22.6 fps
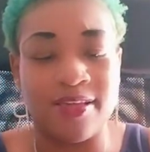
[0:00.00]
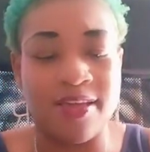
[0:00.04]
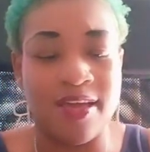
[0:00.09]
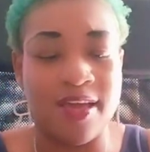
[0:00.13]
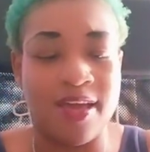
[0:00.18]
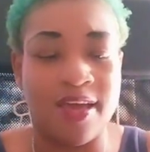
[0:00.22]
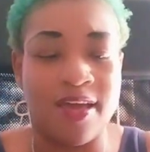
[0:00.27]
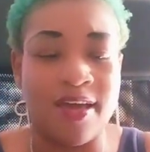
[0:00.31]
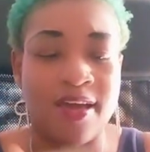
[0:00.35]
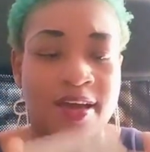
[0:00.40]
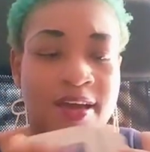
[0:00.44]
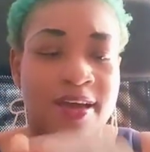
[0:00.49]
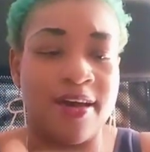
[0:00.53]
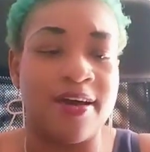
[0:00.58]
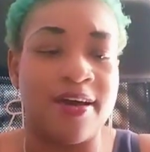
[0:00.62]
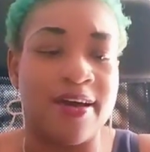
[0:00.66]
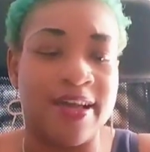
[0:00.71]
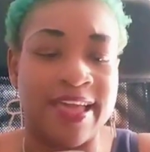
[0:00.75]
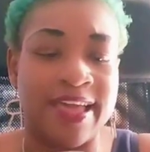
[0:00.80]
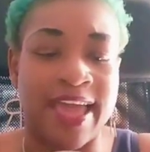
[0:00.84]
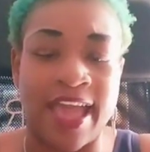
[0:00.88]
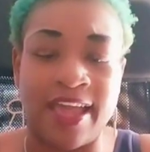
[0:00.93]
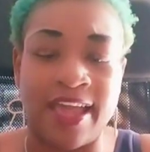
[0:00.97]

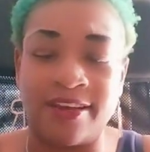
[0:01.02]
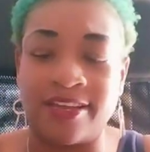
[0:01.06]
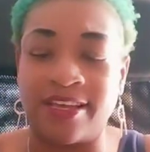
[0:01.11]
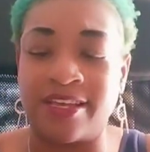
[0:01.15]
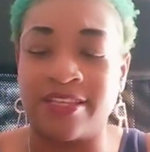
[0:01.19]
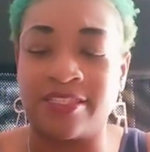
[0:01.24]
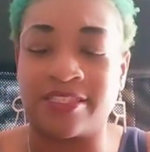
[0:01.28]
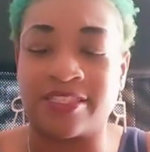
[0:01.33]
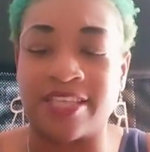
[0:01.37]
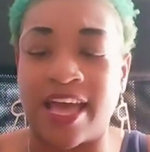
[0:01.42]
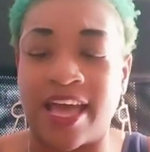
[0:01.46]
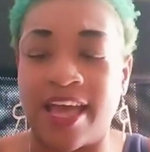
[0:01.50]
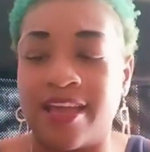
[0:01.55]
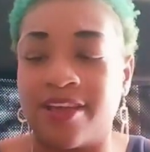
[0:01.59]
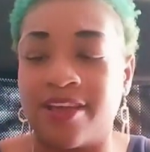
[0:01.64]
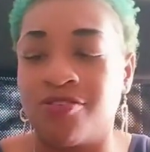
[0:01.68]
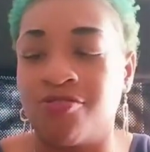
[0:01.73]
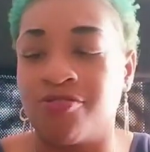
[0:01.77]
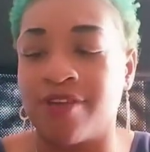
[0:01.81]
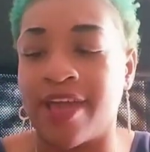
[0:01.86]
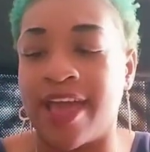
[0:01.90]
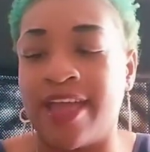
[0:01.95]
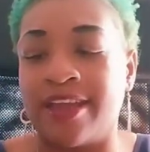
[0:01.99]
Yeah. Gained insight.
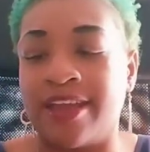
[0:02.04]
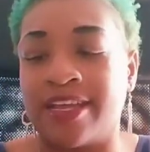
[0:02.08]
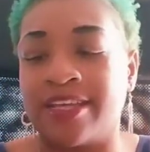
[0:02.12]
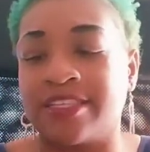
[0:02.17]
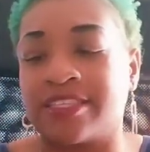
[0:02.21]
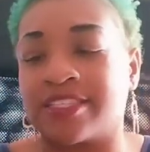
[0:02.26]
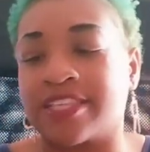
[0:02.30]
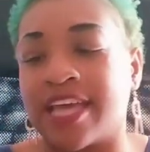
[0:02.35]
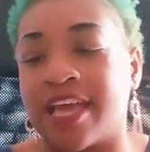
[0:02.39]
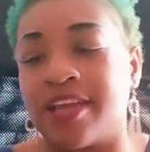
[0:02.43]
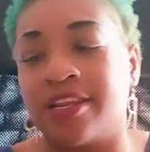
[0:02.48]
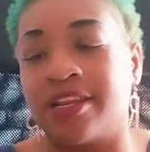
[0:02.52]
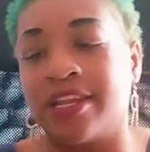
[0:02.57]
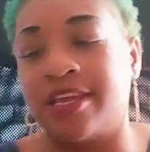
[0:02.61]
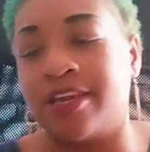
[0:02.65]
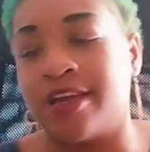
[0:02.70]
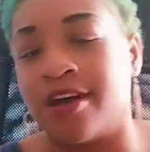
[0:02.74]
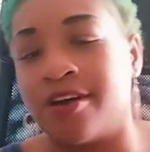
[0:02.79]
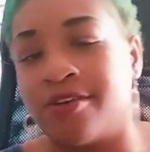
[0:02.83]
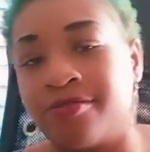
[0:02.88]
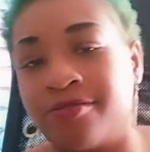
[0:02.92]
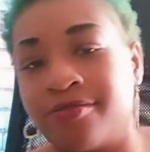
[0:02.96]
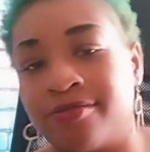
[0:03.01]
Who gained insight,
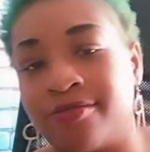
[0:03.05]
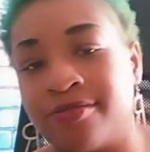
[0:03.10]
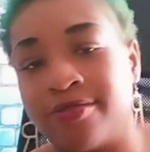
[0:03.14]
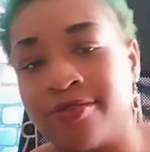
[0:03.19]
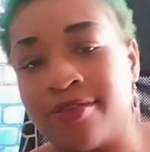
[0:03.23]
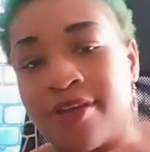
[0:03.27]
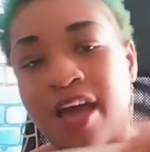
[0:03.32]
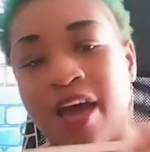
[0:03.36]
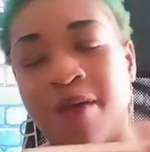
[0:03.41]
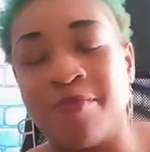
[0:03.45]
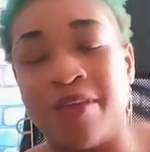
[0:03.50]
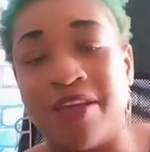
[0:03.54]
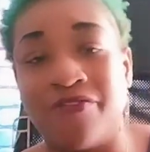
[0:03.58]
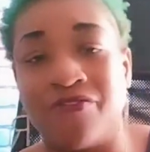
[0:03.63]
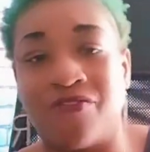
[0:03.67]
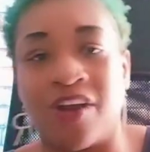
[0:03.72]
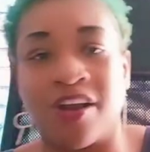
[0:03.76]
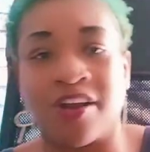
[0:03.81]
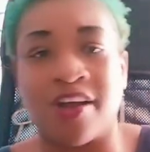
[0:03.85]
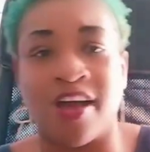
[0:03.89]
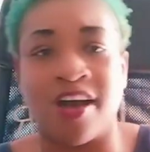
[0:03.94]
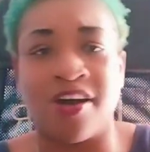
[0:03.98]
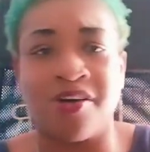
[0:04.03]
Leo? I mean,
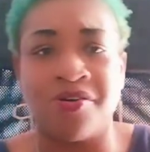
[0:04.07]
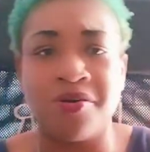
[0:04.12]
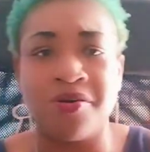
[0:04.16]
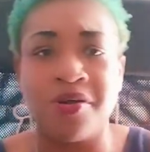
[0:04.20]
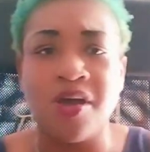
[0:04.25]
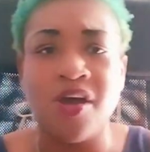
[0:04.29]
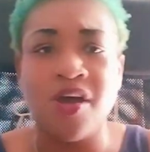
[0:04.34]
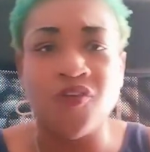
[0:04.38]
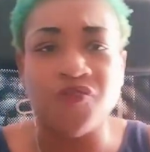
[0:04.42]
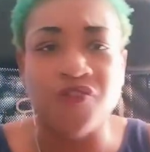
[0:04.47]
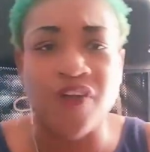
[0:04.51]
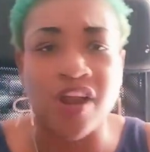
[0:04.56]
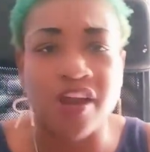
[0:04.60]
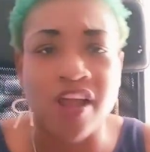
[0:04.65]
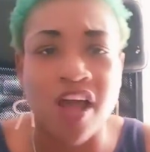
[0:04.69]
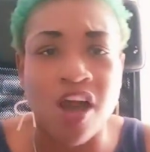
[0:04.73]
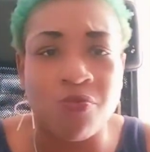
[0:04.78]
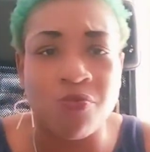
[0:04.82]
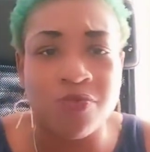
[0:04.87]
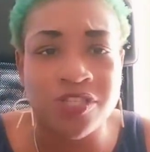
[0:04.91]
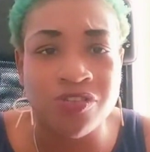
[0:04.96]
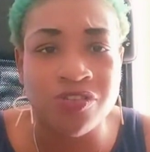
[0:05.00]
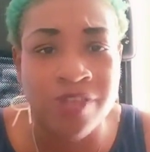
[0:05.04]
Virgo.
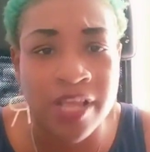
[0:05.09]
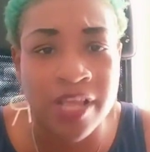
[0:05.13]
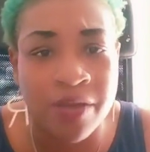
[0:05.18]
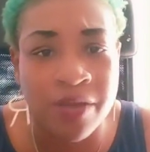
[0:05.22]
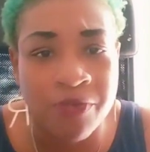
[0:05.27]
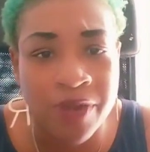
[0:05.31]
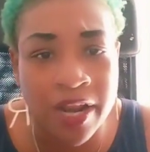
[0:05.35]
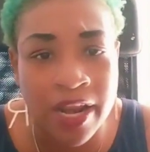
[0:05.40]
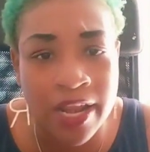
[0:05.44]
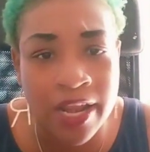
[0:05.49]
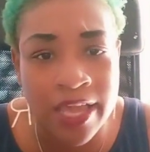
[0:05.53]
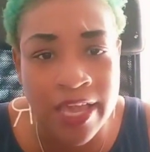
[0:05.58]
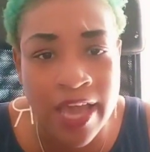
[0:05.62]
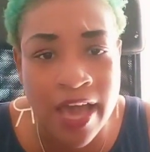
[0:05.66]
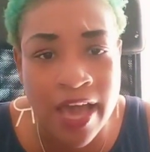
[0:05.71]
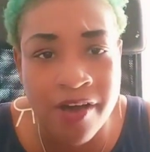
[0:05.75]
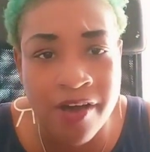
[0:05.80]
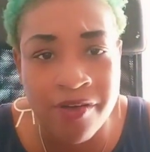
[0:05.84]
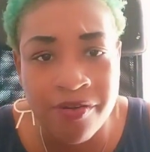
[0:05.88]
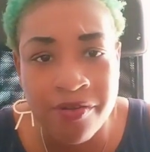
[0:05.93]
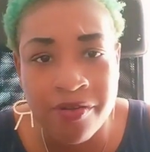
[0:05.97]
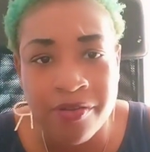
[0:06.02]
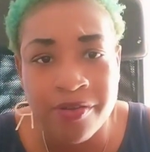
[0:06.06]
Virgo, was you dealing with a
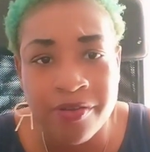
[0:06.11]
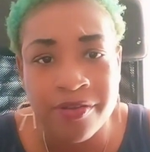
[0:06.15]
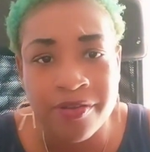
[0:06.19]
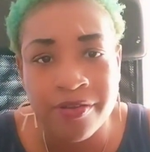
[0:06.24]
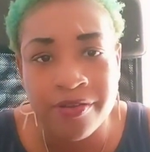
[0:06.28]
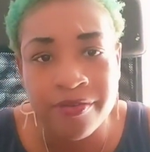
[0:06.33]
Leo?